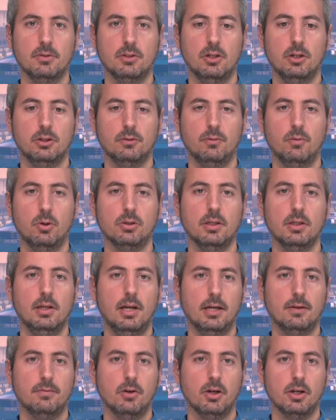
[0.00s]
not working,
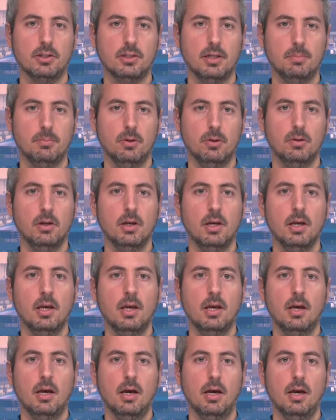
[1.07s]
like, for example,
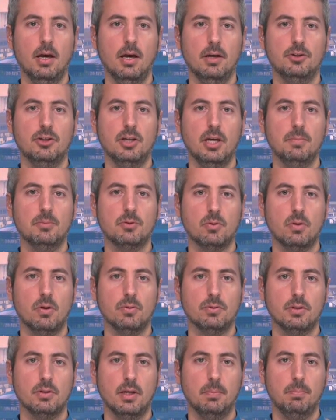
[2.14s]
uh, James
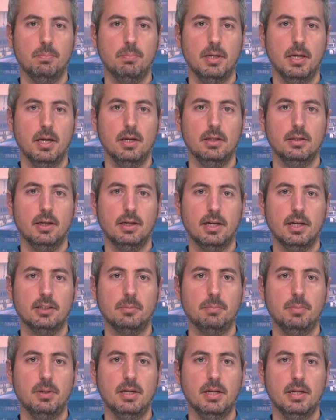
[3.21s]
Rhodes, the, pian- the
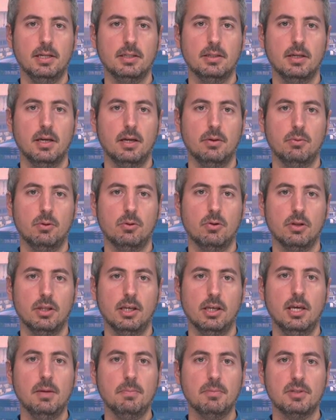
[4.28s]
classic pianist, uh, recording
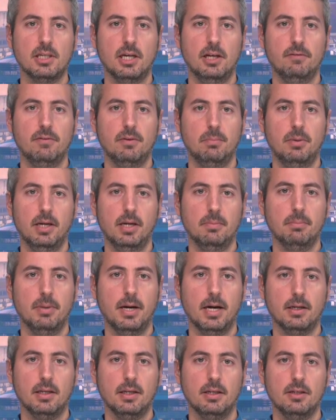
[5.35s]
himself playing
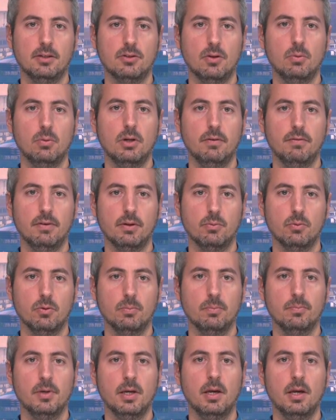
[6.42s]
Bach in his own living
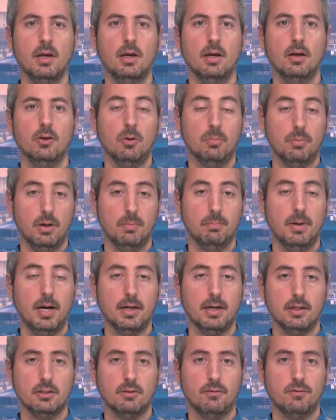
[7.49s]
room.
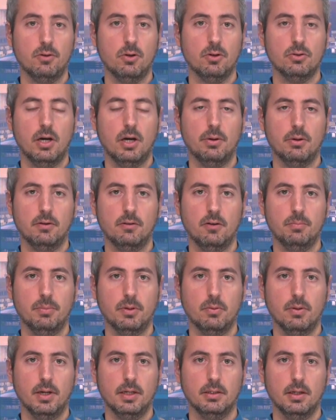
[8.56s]
Bach is, of course, out of
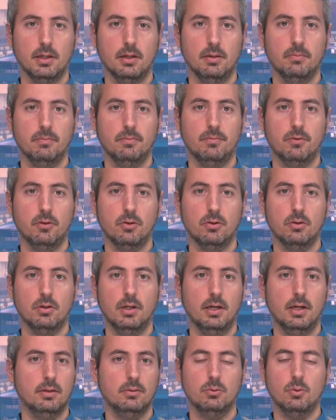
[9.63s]
copyright uh, for
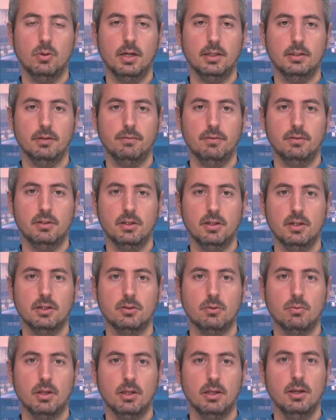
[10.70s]
250 years
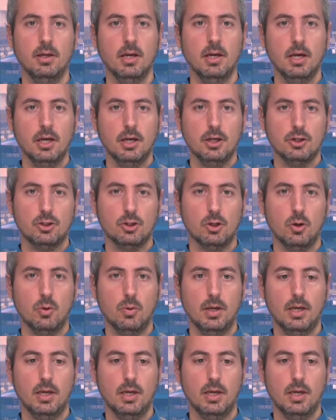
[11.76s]
already. So